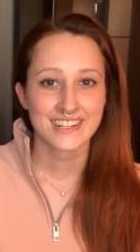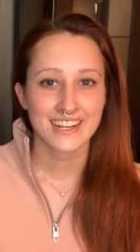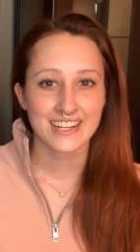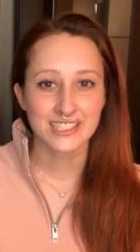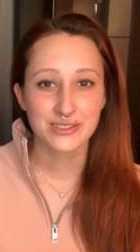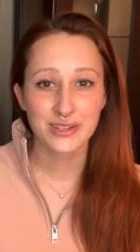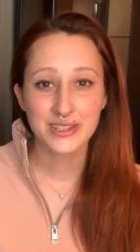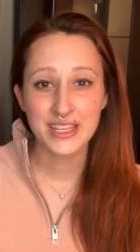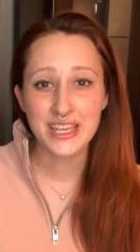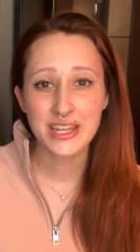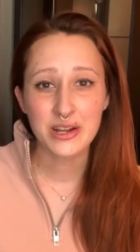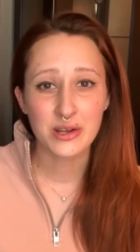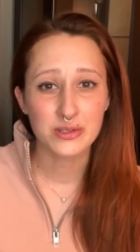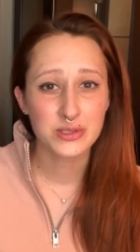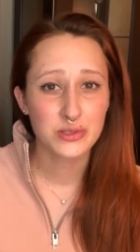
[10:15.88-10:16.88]
So I think it
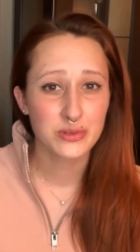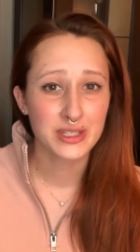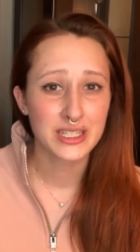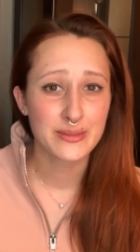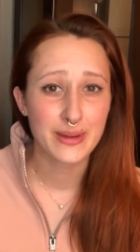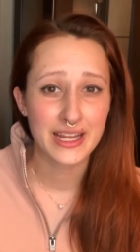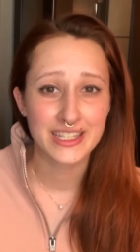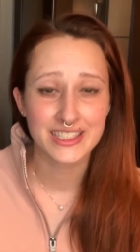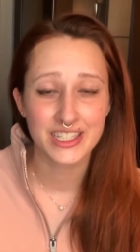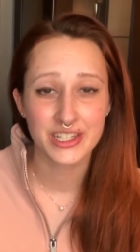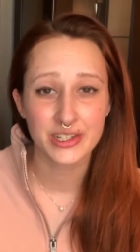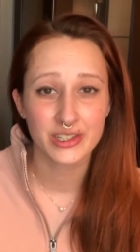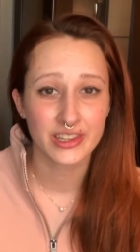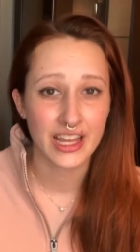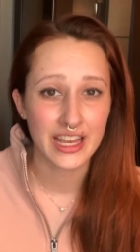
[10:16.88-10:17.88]
also really depends on
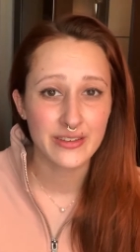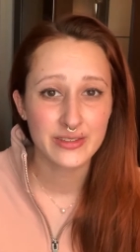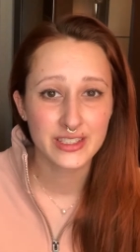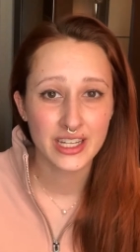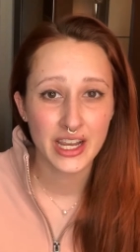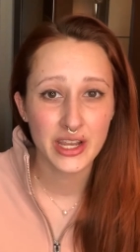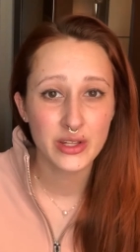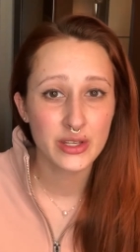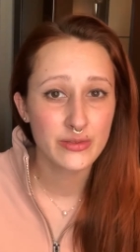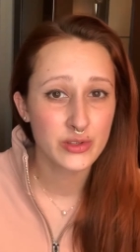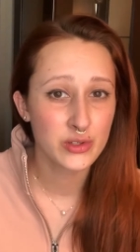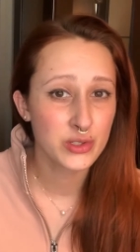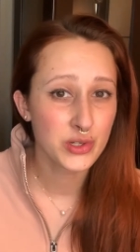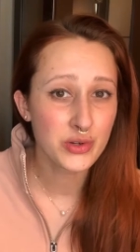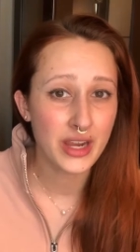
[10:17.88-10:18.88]
your lifestyle. If
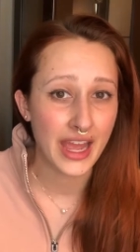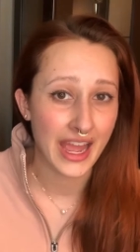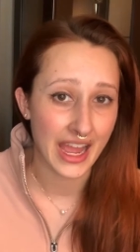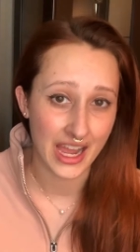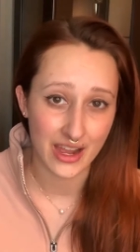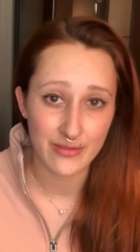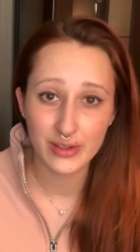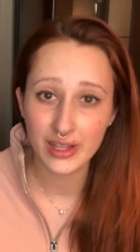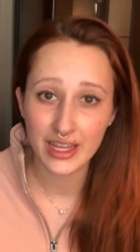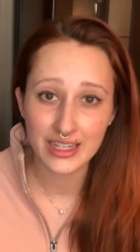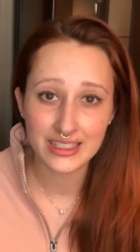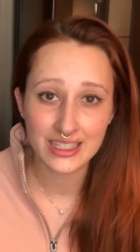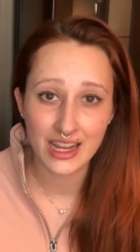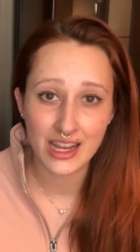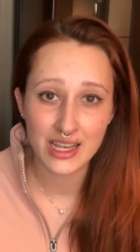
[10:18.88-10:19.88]
you don't have a lot of
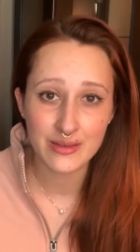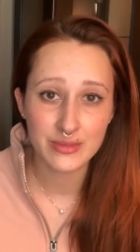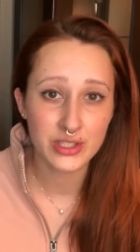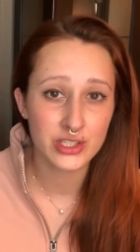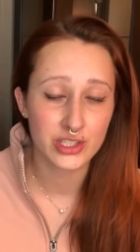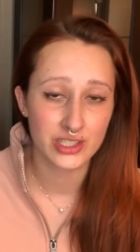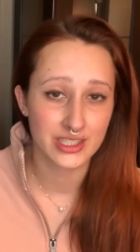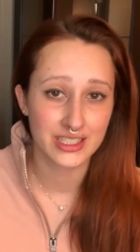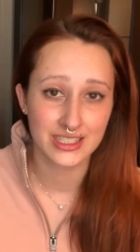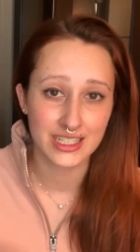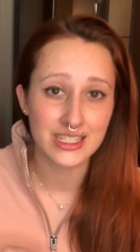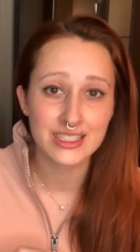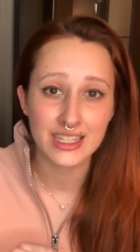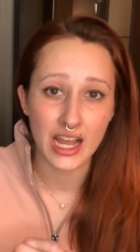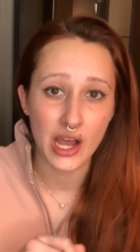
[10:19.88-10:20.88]
time to just
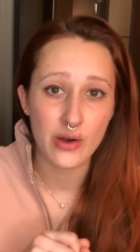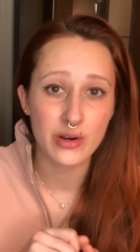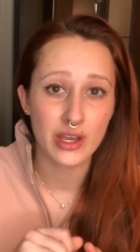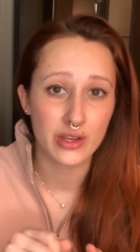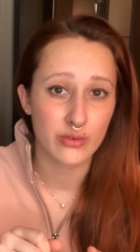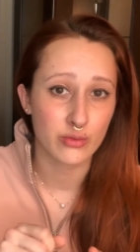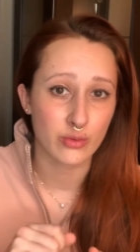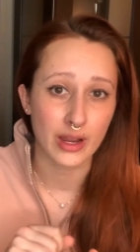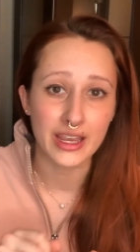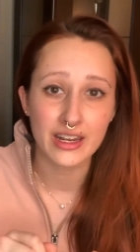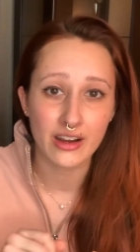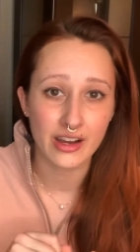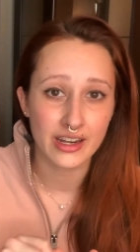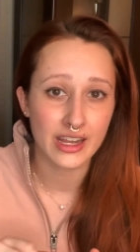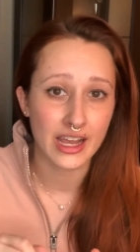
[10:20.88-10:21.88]
sit down and write
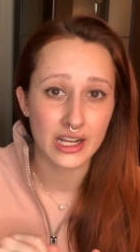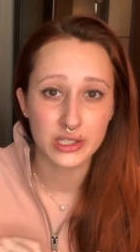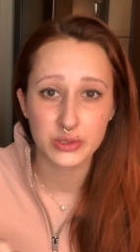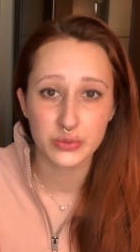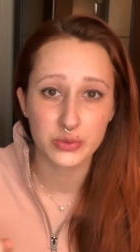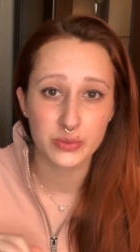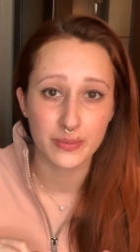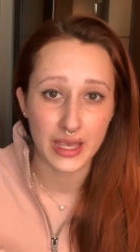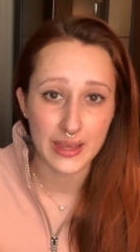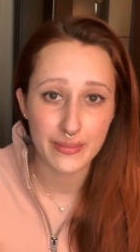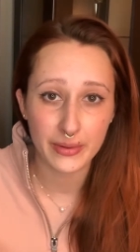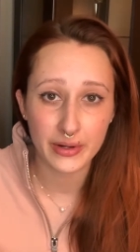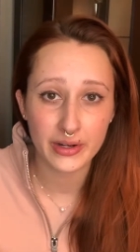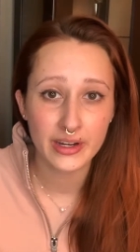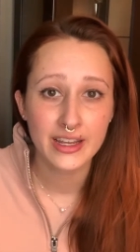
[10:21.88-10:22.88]
on actual
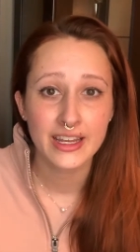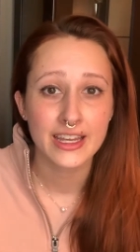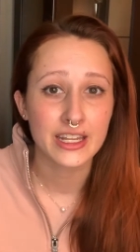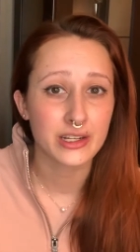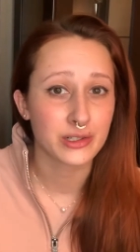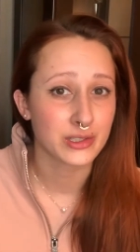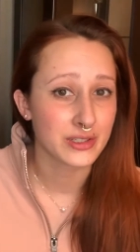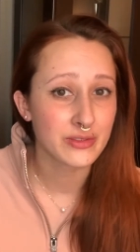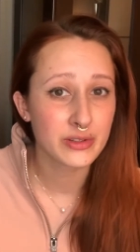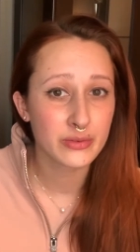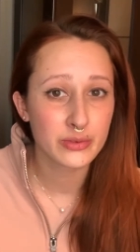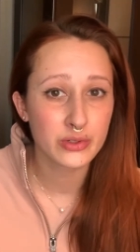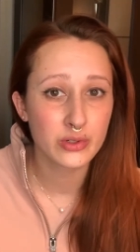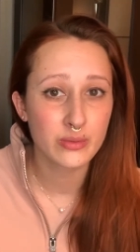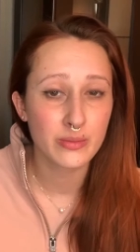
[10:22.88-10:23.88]
paper in your living
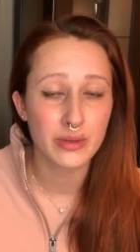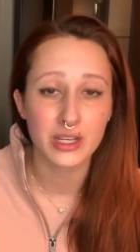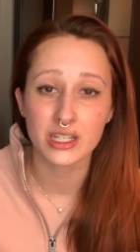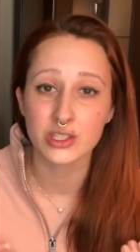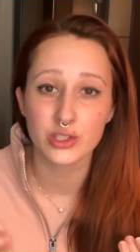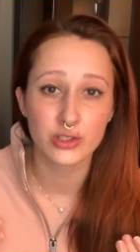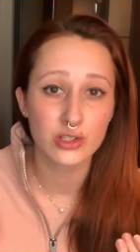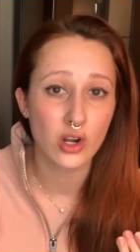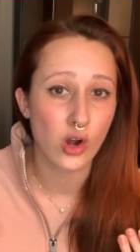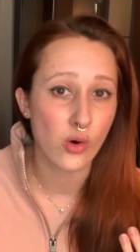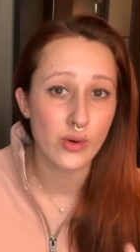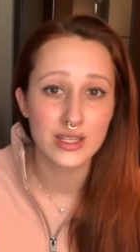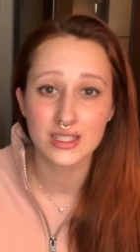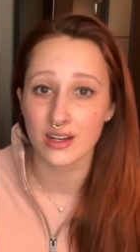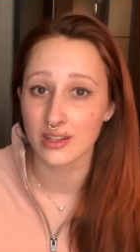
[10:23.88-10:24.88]
room because you're
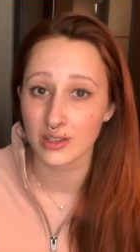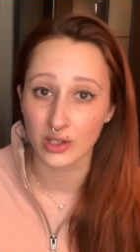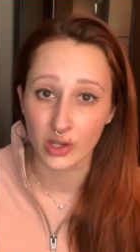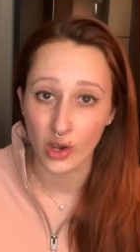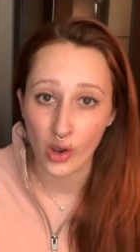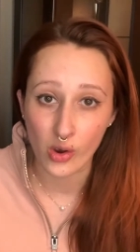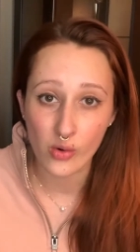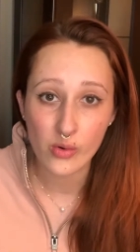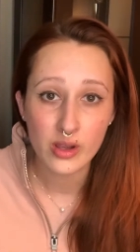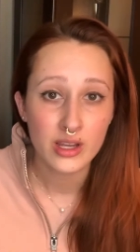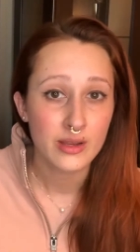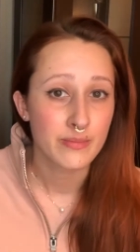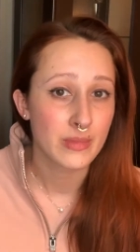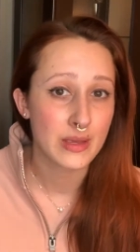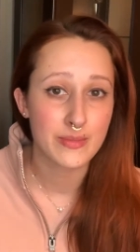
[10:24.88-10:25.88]
always on the go,
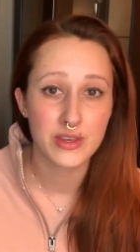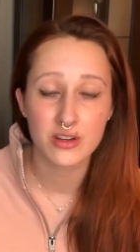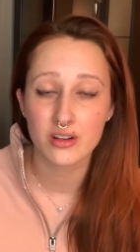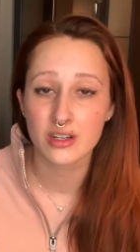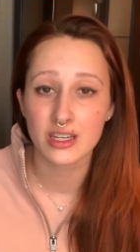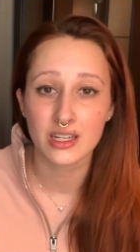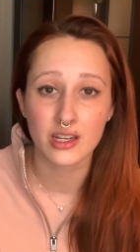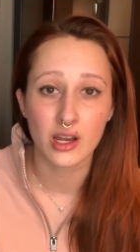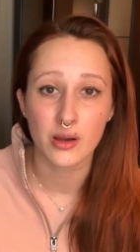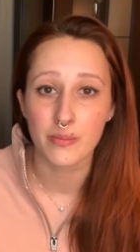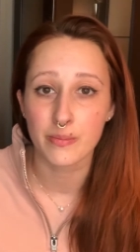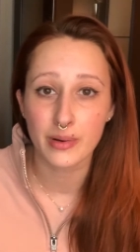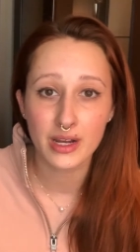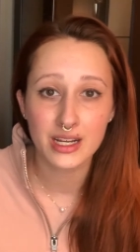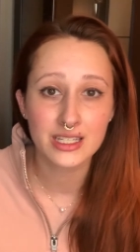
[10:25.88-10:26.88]
maybe you're in a
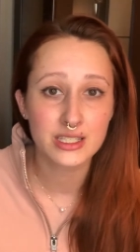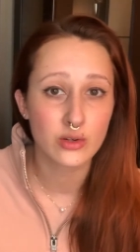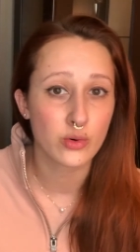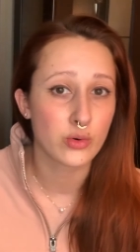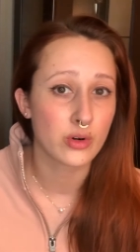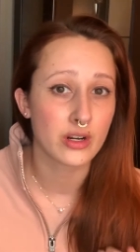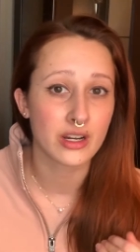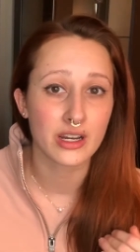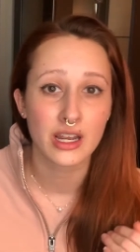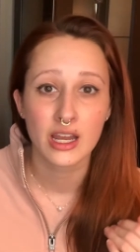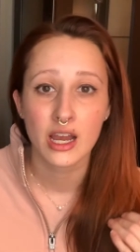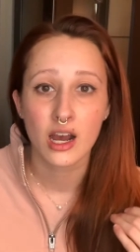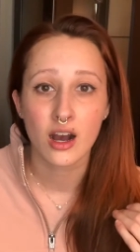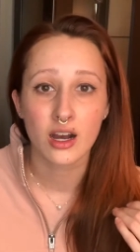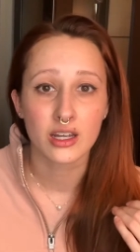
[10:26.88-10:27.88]
bus or
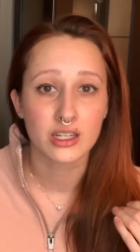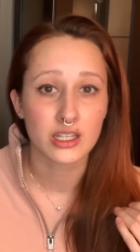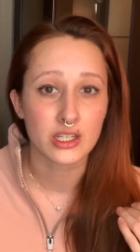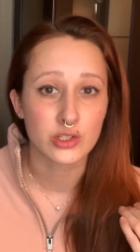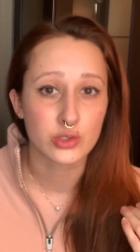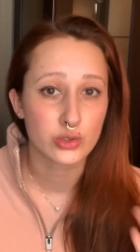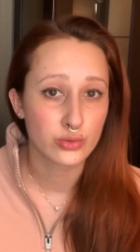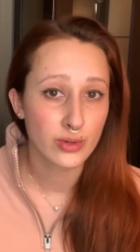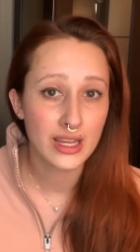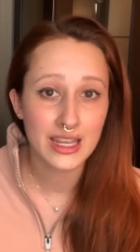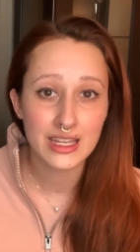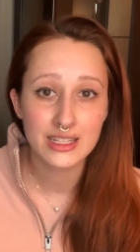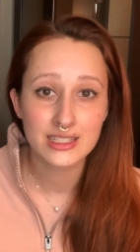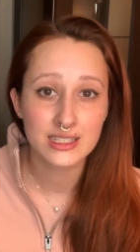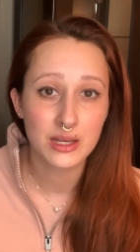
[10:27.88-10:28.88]
on a
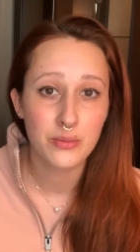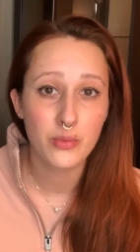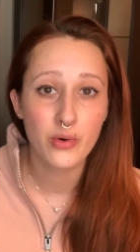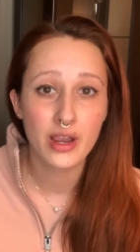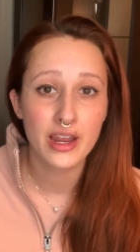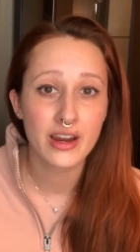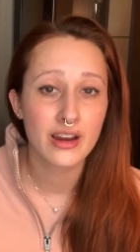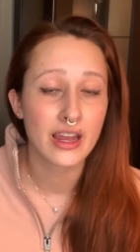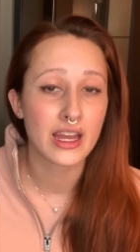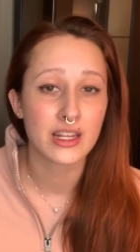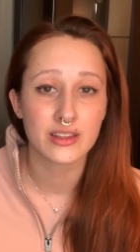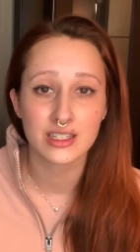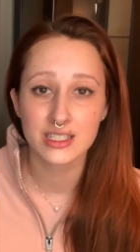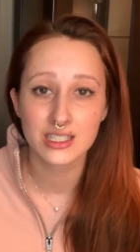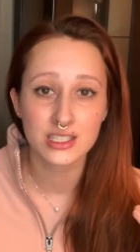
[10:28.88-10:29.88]
train somewhere
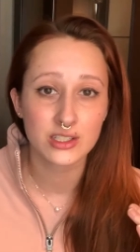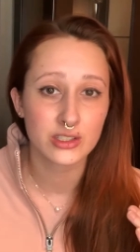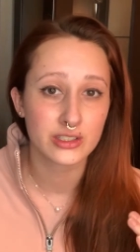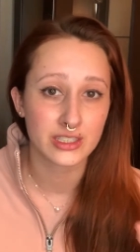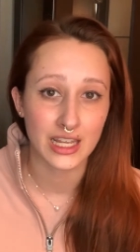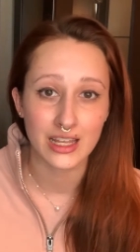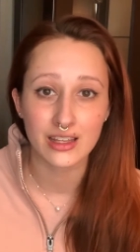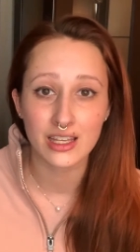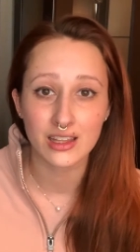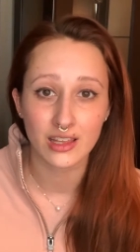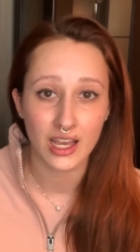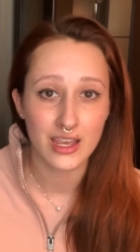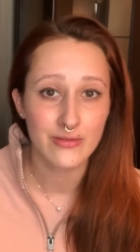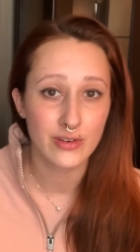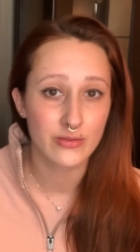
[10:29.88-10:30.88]
and this is your daily
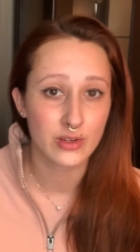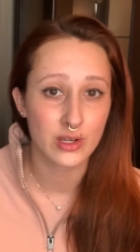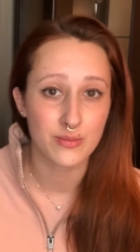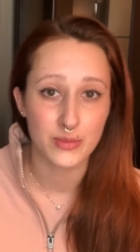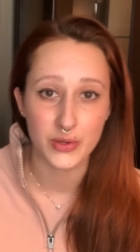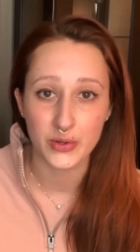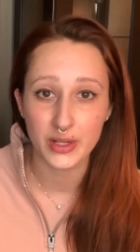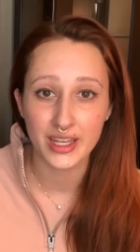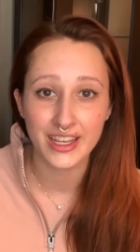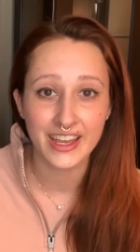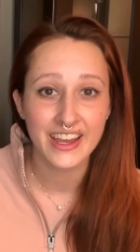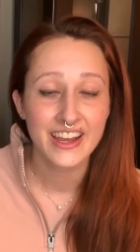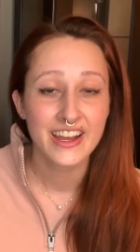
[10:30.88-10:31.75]
life of commuting,